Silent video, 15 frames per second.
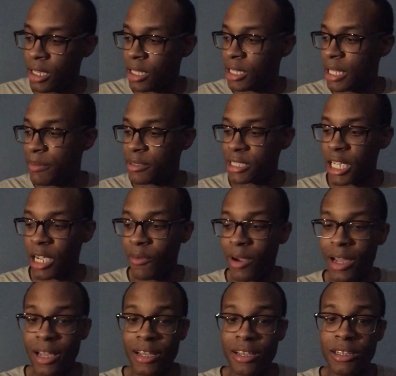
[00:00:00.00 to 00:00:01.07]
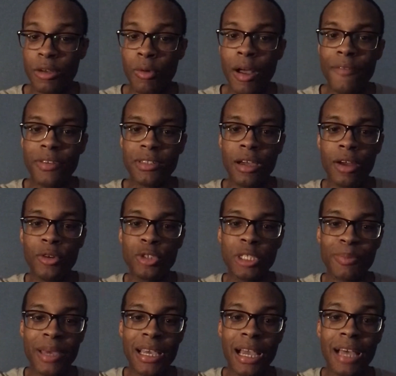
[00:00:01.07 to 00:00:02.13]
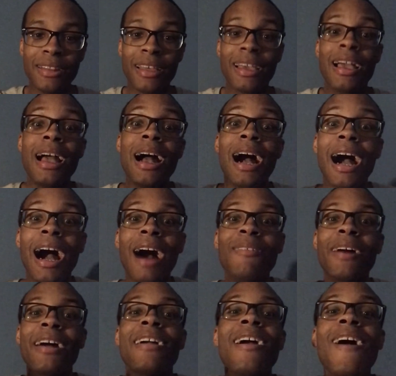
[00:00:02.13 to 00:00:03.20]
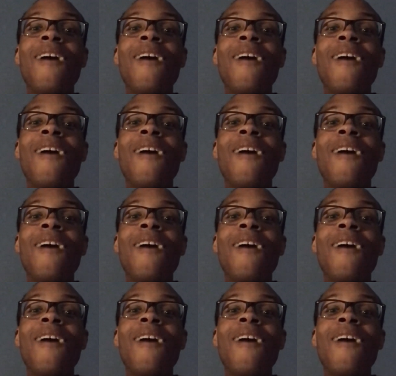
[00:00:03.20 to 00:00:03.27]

Let me tell you why. Cause when I saw news he's playing, I'm like,